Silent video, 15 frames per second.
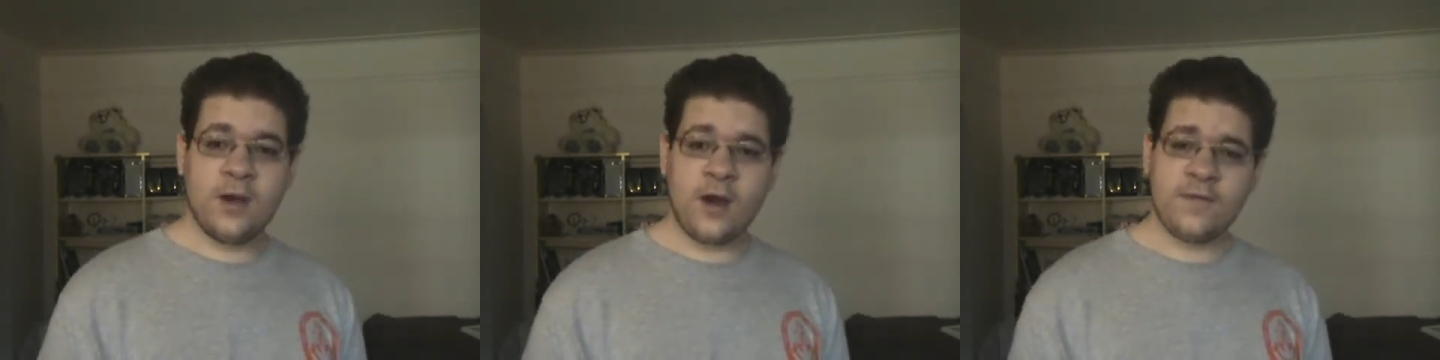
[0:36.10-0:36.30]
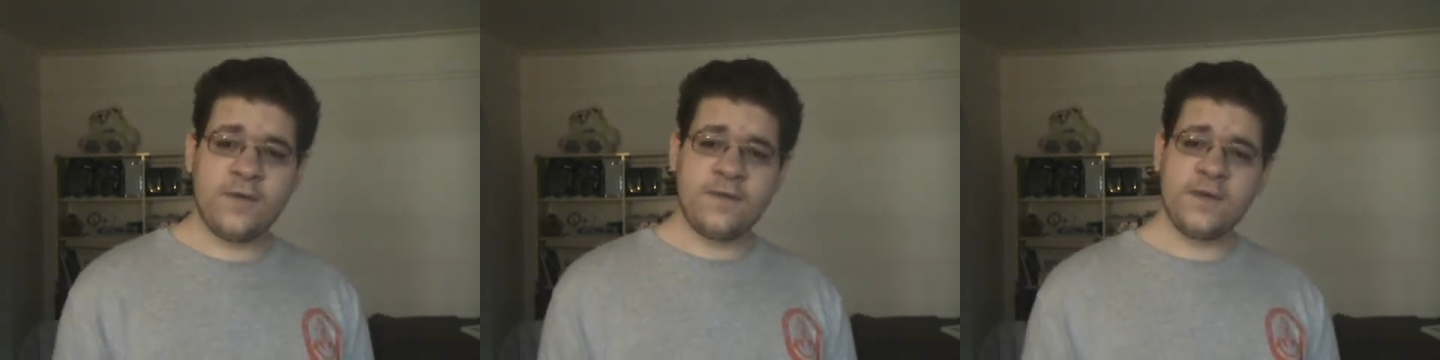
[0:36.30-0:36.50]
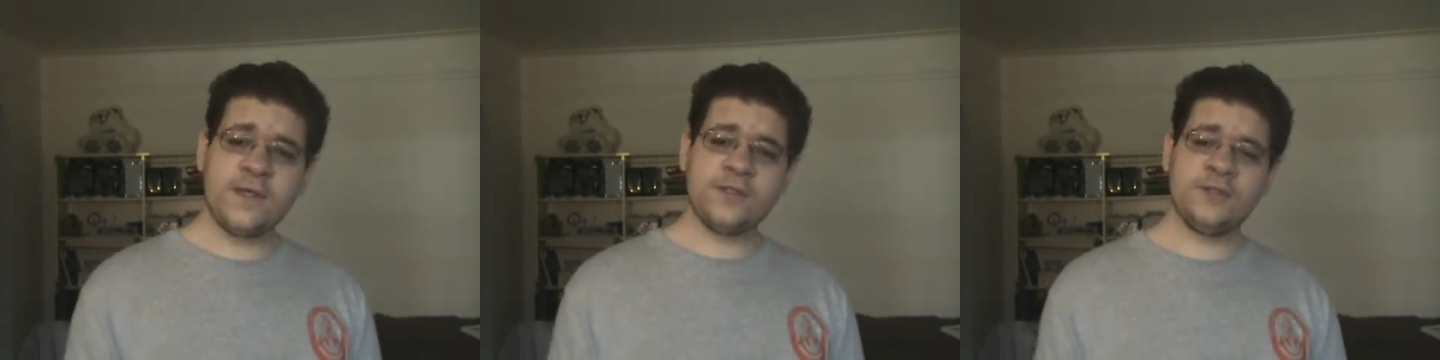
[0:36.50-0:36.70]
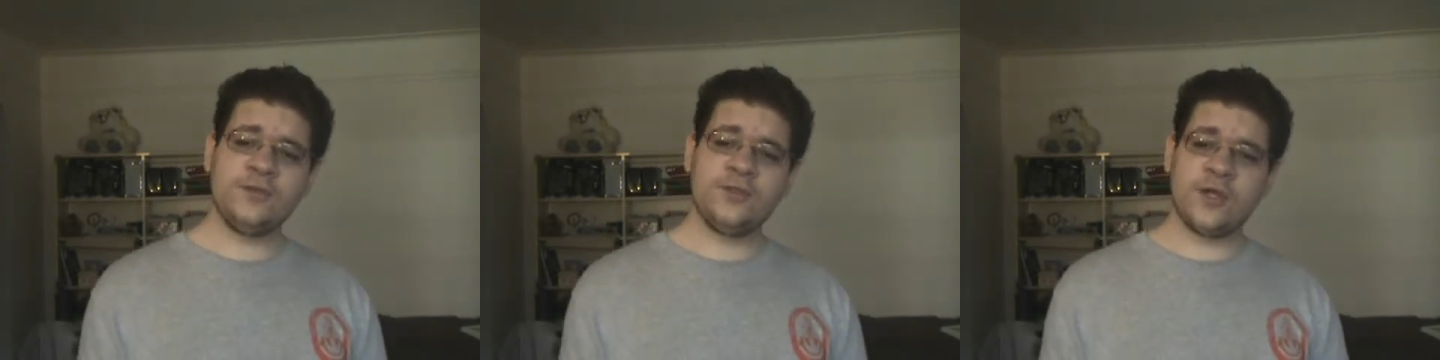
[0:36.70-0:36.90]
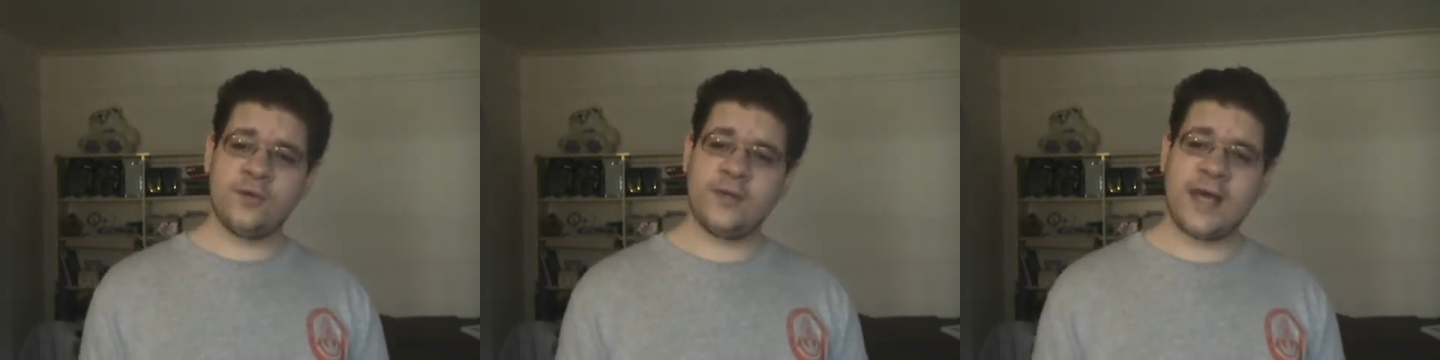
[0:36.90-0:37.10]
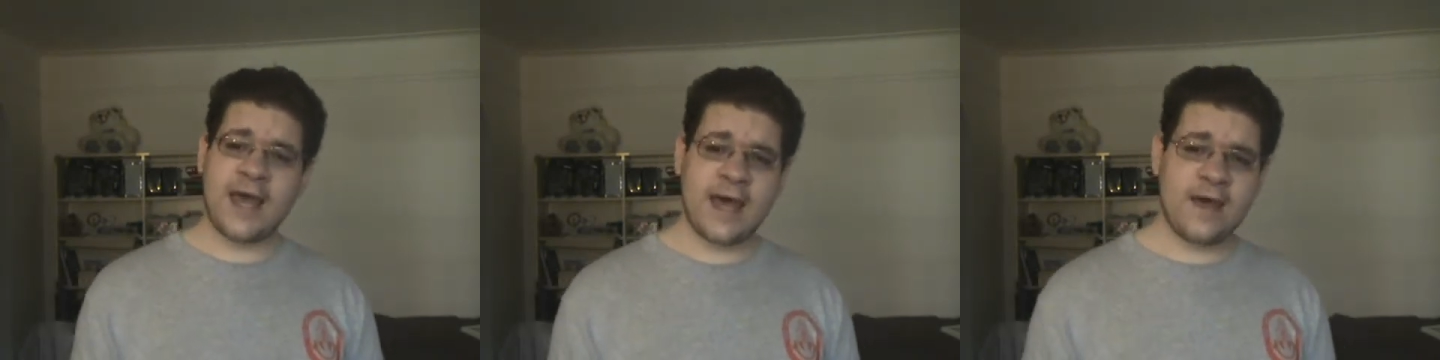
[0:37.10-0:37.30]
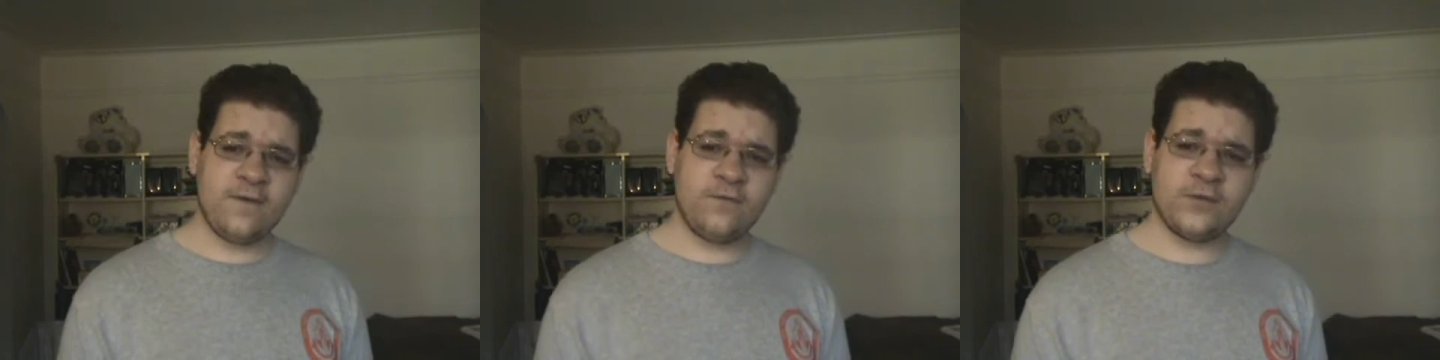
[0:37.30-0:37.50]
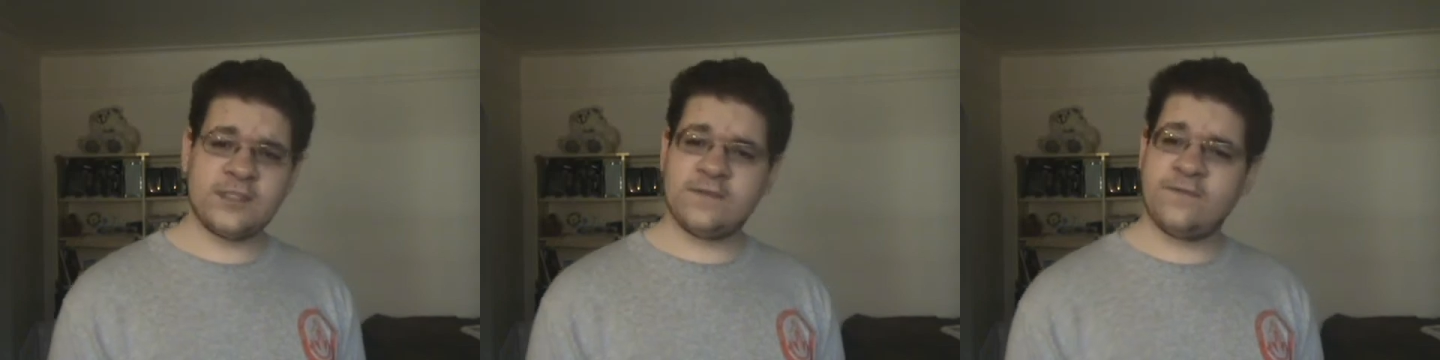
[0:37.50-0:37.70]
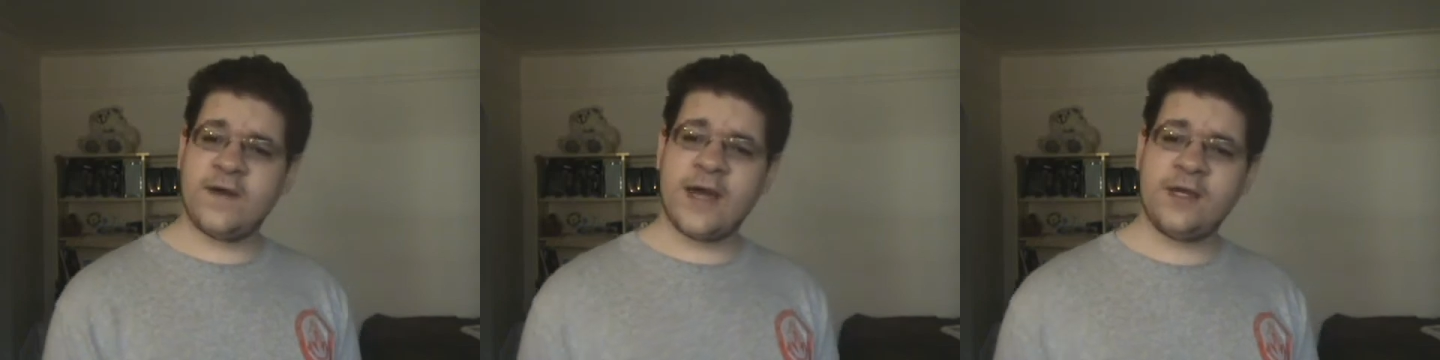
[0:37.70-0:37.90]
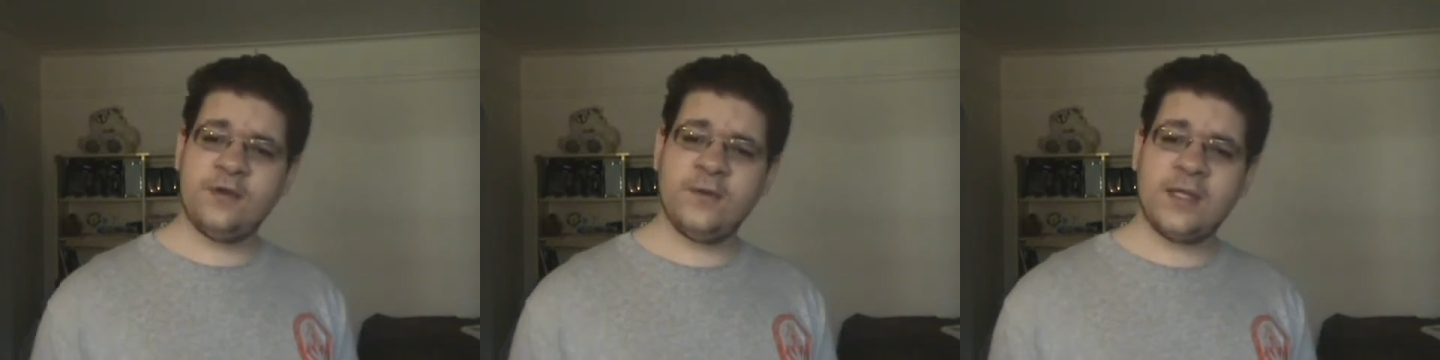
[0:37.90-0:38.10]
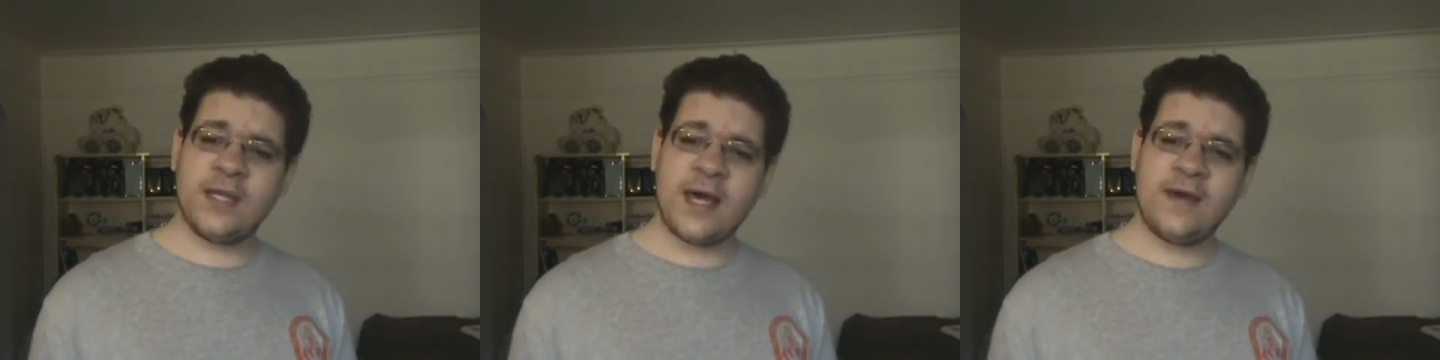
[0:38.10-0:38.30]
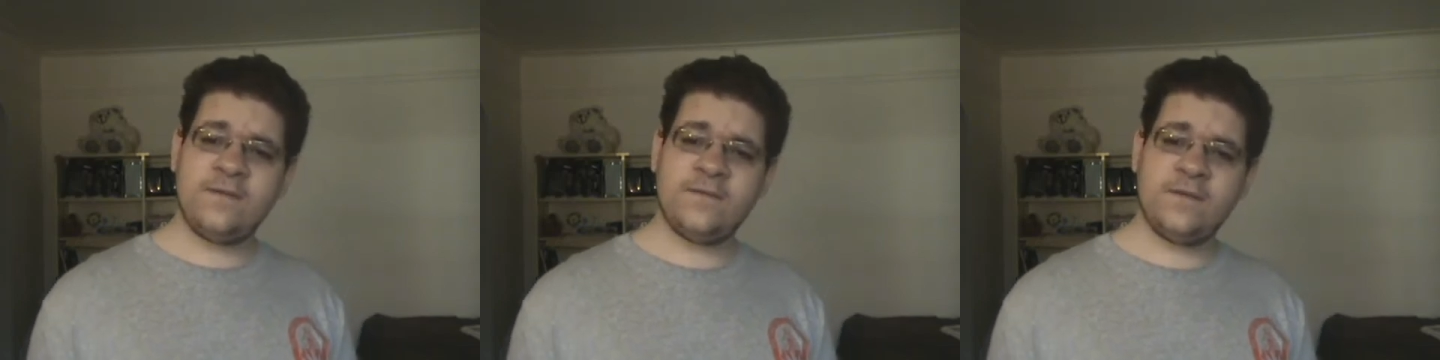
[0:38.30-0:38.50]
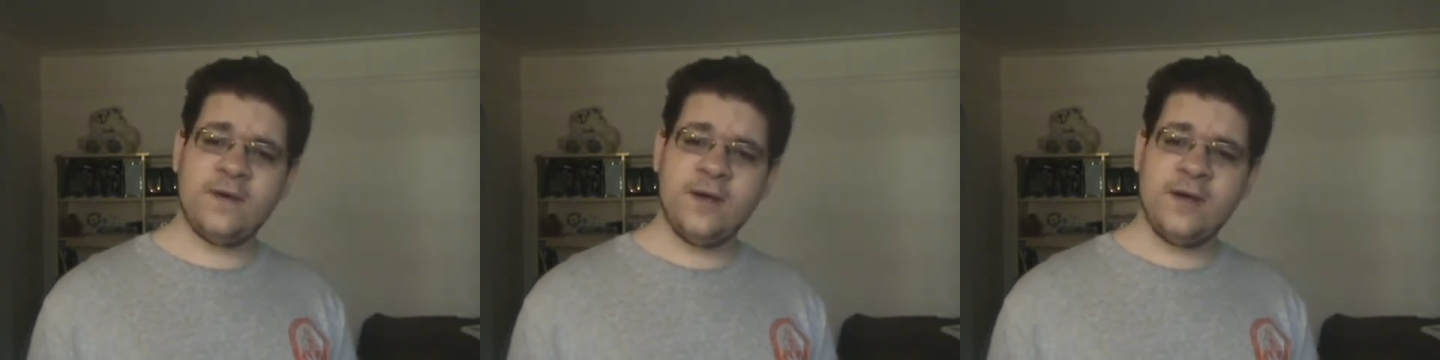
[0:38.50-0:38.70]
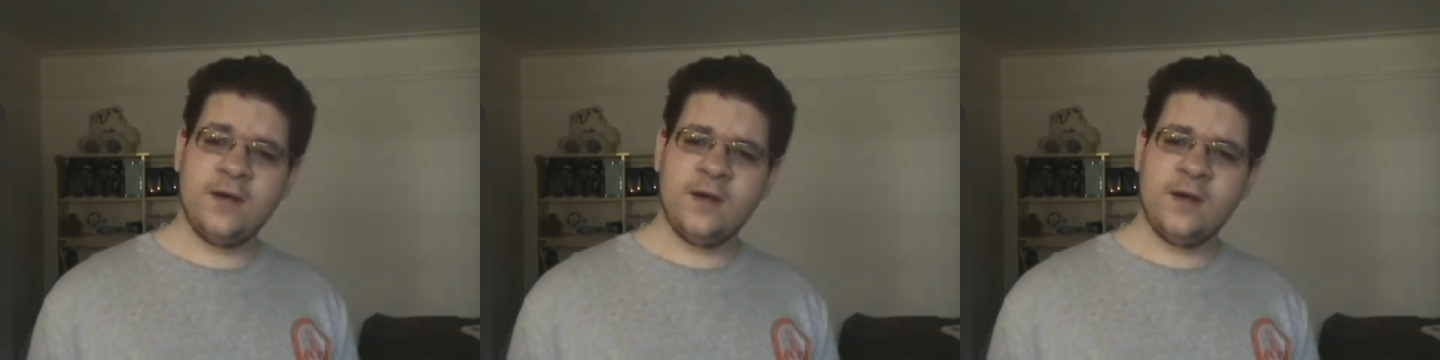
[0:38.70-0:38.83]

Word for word: Are the things you don't have what define you in life?